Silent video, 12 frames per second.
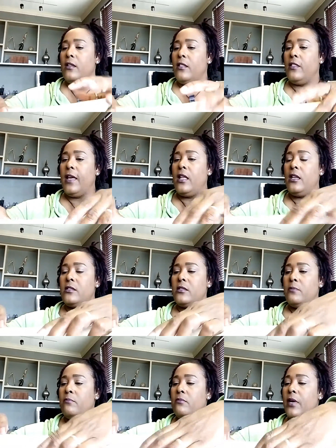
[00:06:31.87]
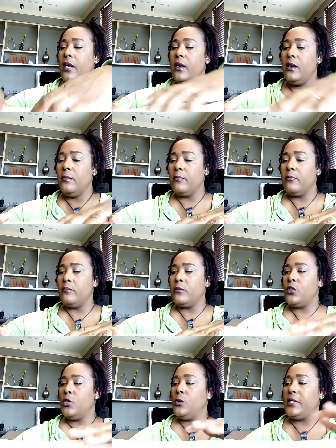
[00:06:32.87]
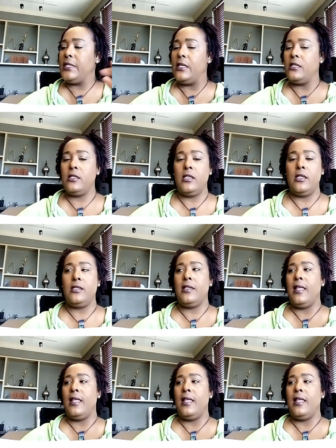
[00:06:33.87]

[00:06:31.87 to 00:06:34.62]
that my 2 cents is